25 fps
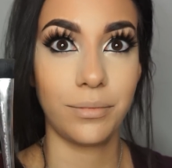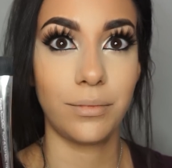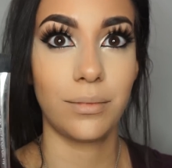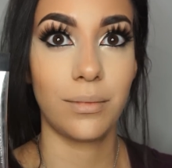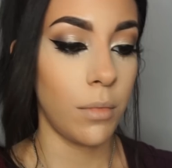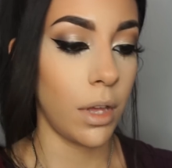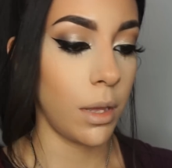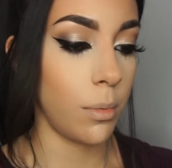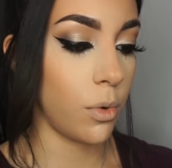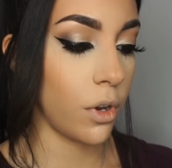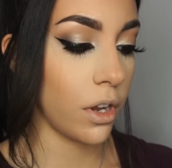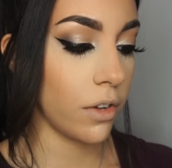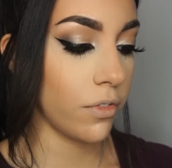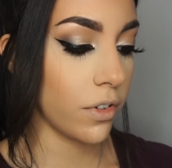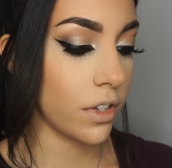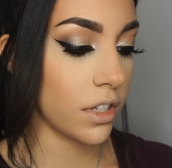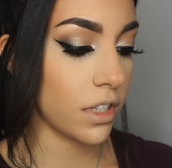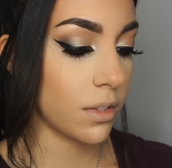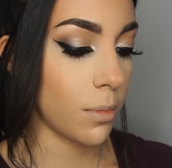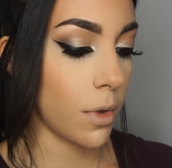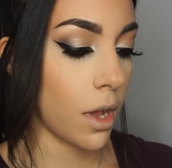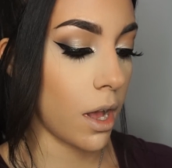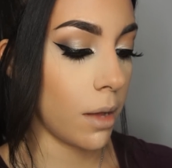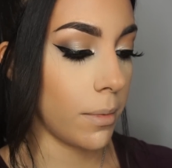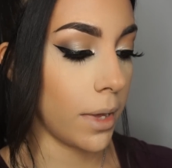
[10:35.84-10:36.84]
My boyfriend's
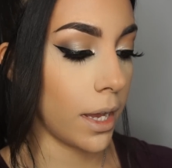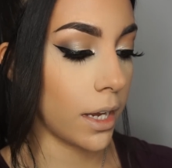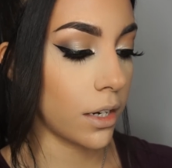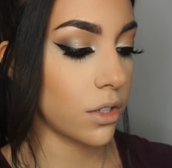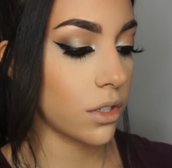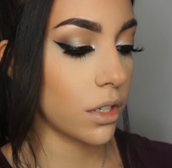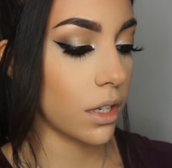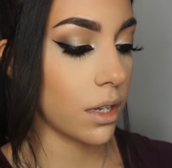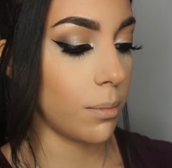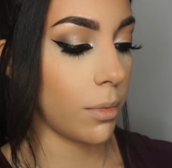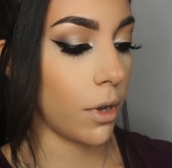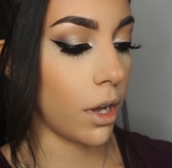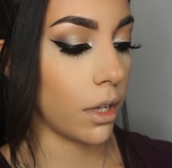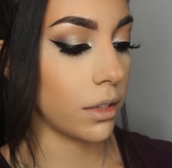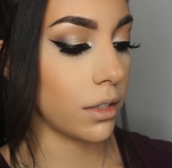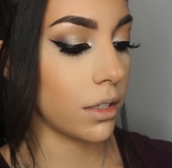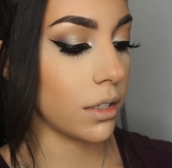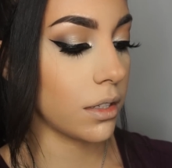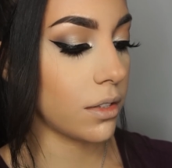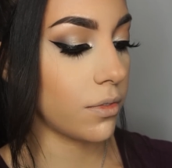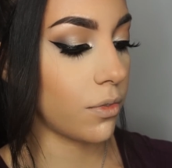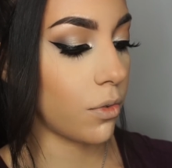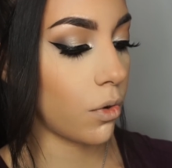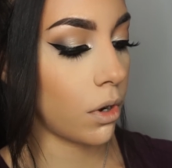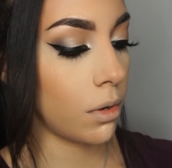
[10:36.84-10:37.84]
mom actually bought
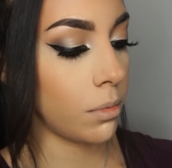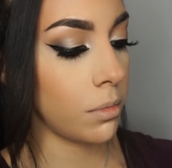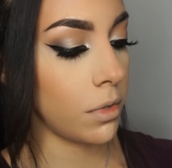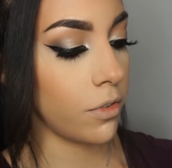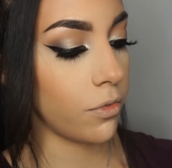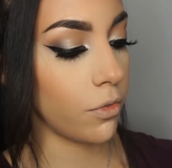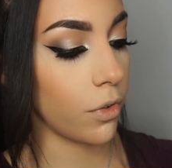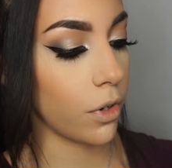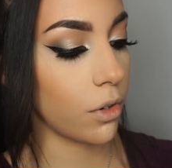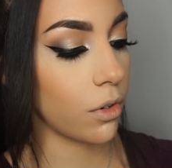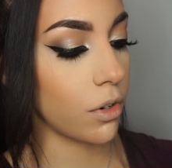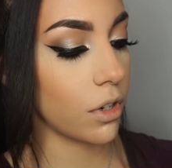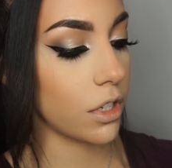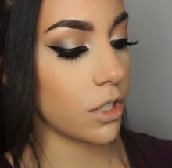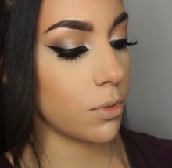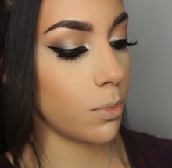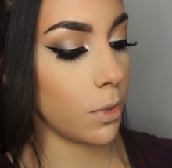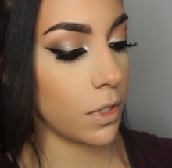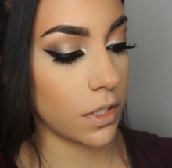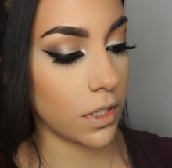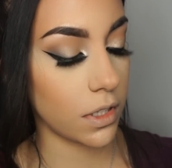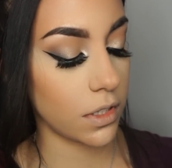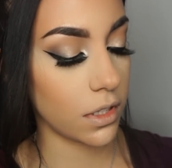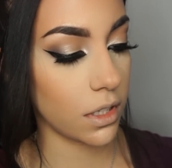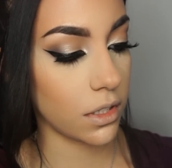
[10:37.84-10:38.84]
this for me for
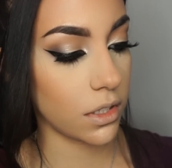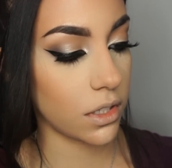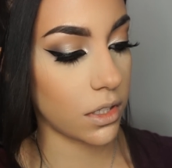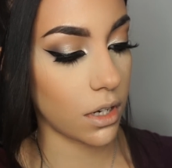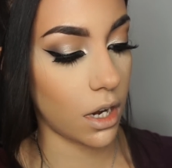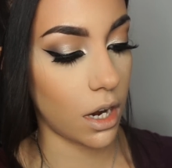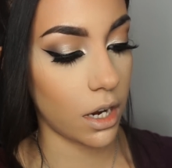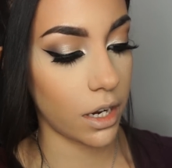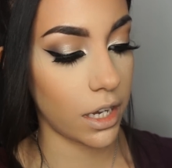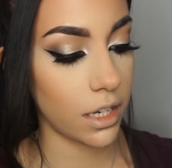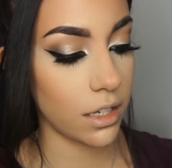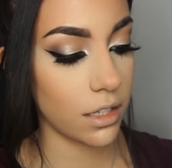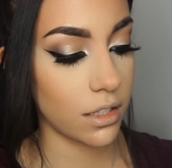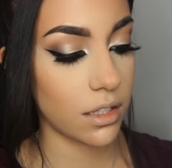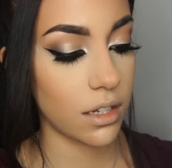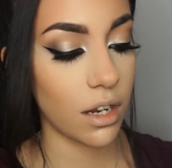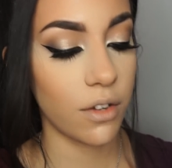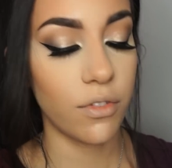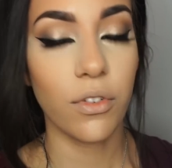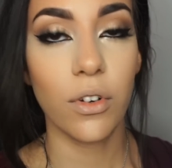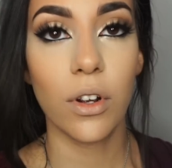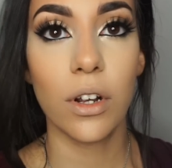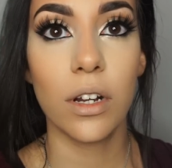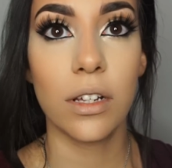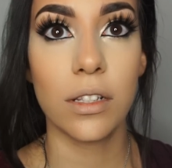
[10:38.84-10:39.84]
Christmas as a stocking
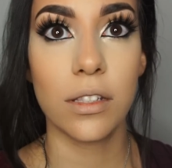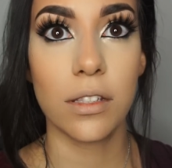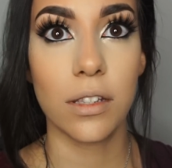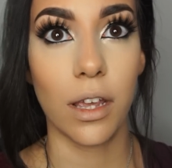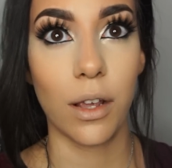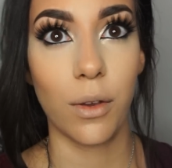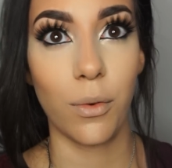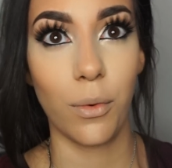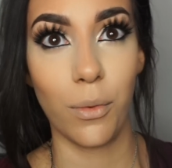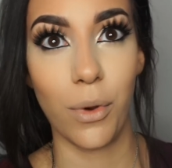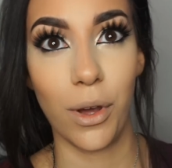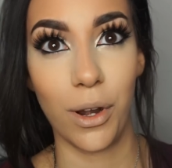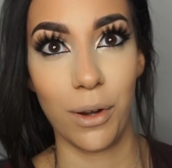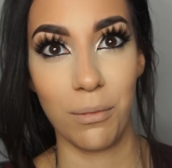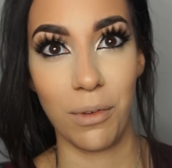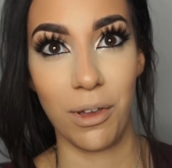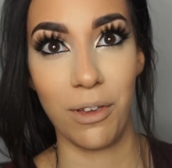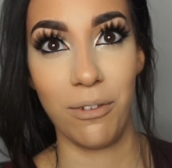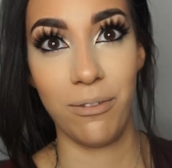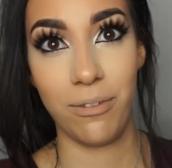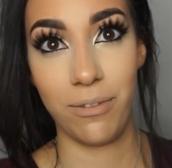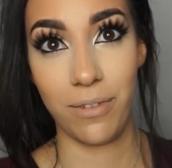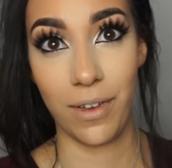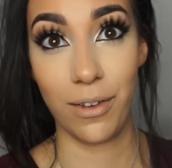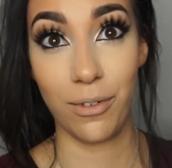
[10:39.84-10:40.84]
stuffer, and it's like one of my
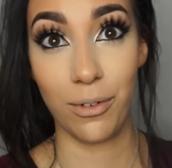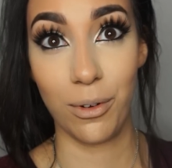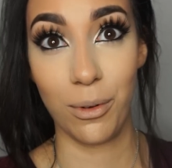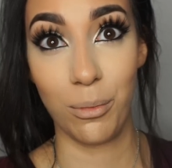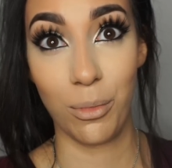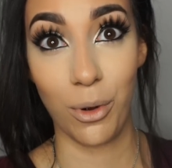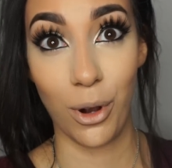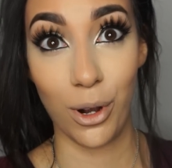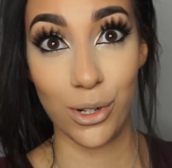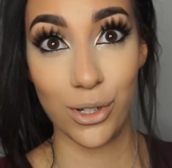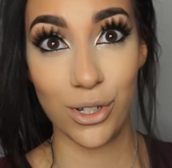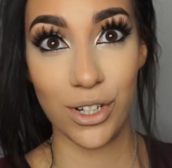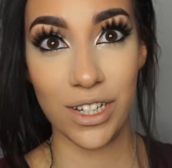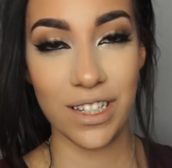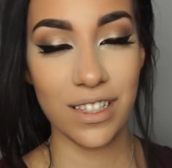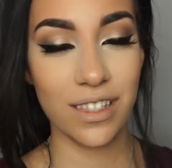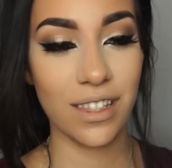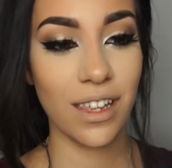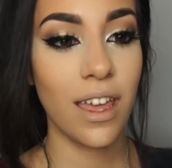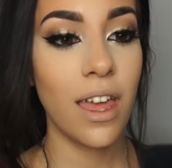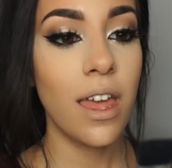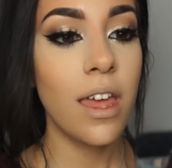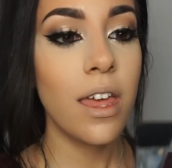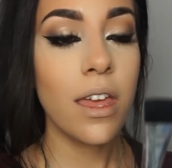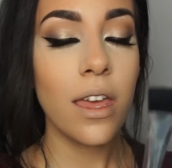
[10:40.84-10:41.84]
favorite brushes
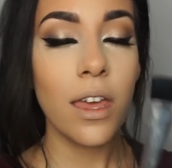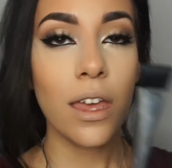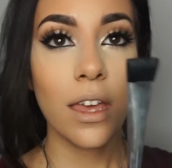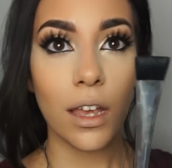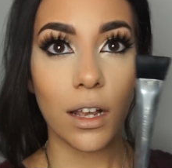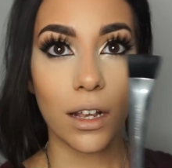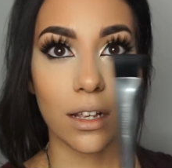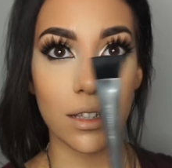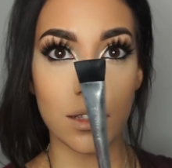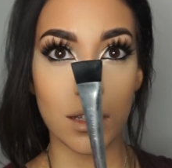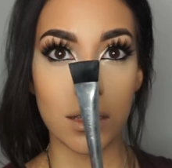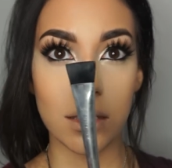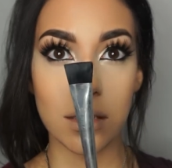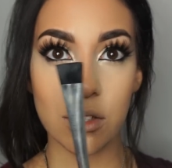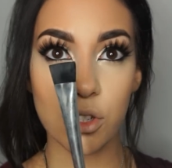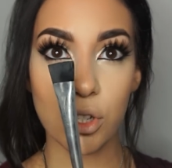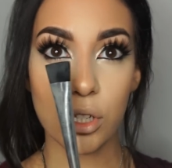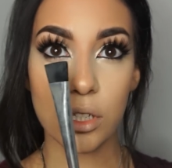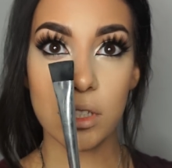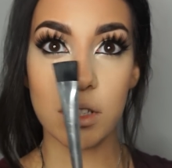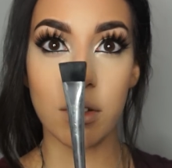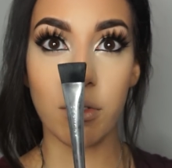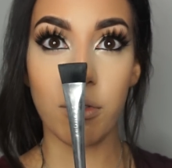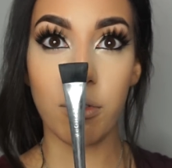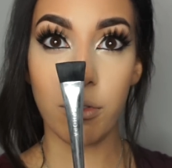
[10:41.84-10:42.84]
because it's
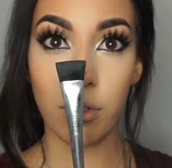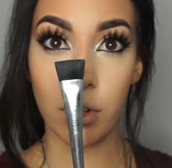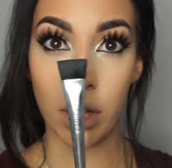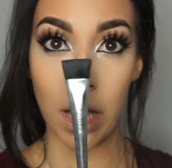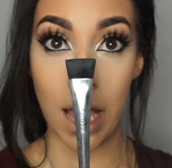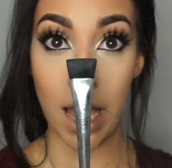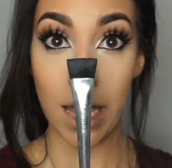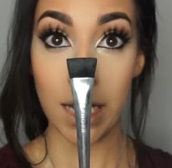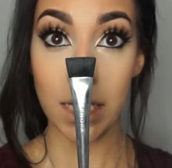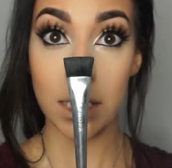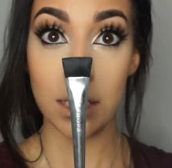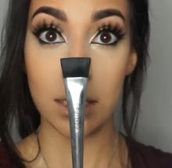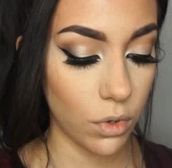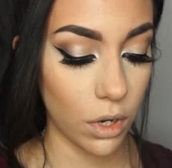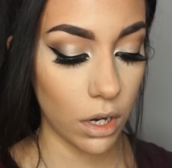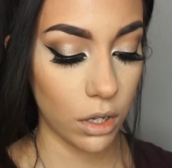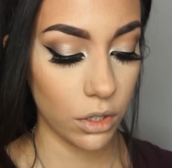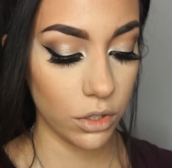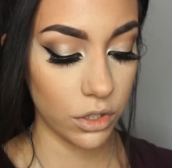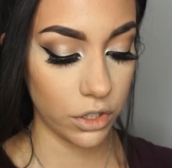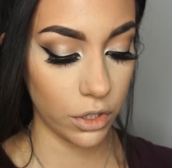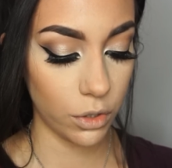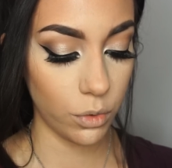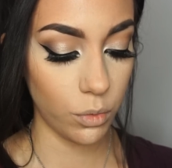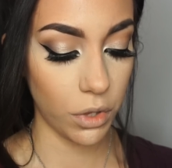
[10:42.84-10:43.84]
just flat. What
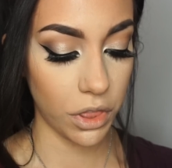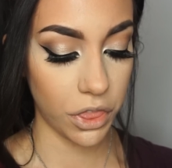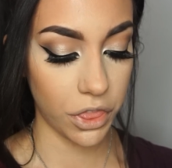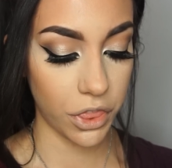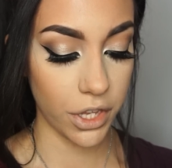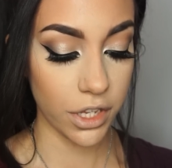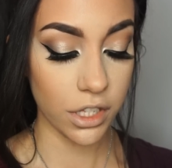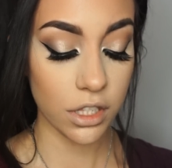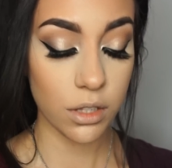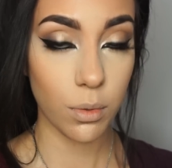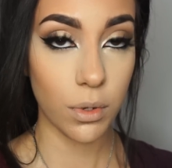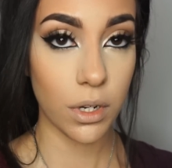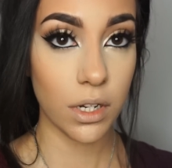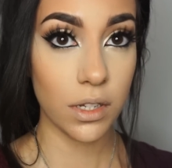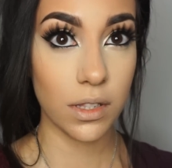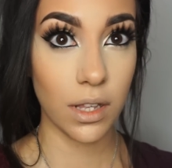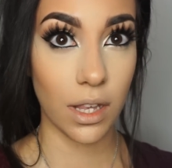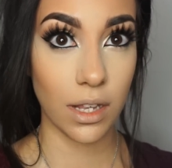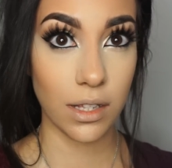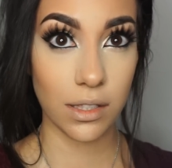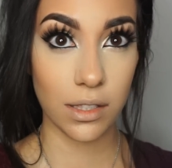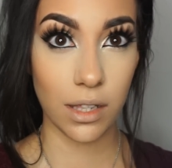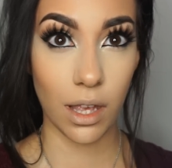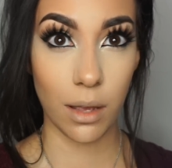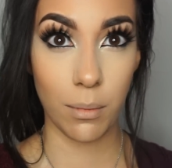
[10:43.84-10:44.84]
I'll do with this one is I
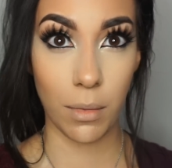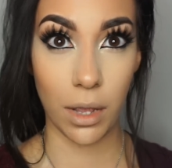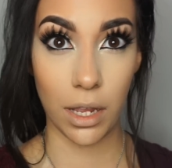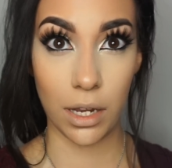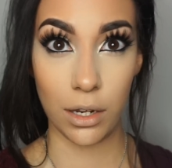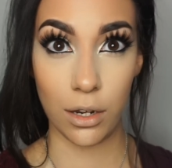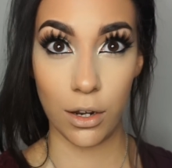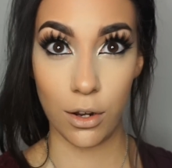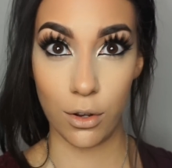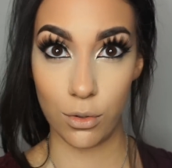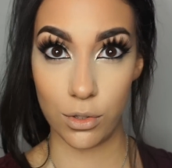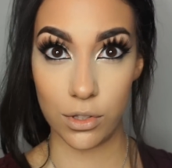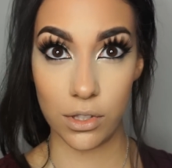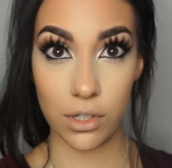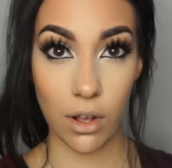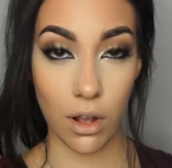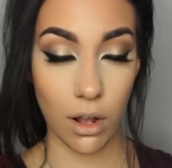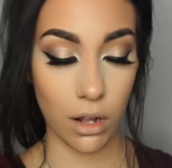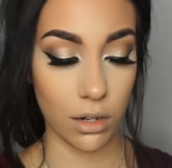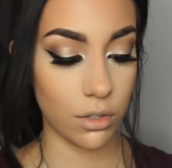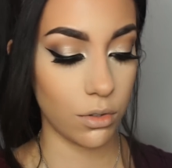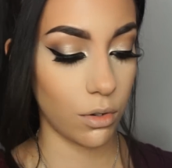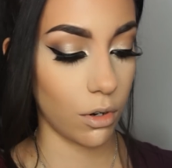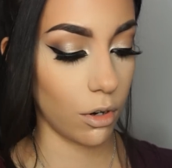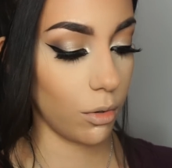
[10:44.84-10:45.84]
set my nose
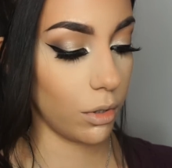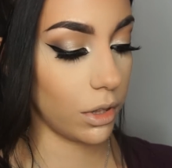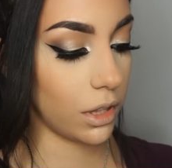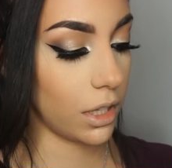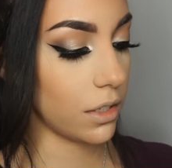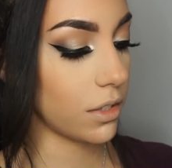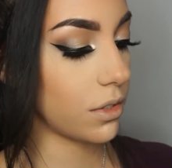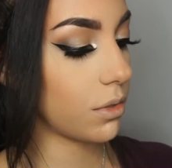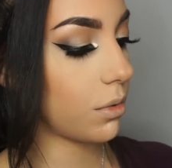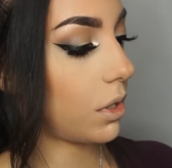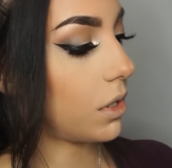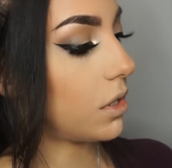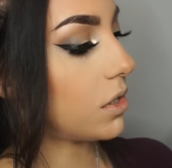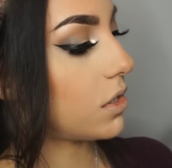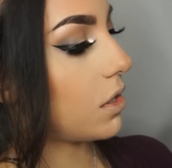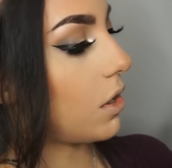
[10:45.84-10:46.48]
contour with this one.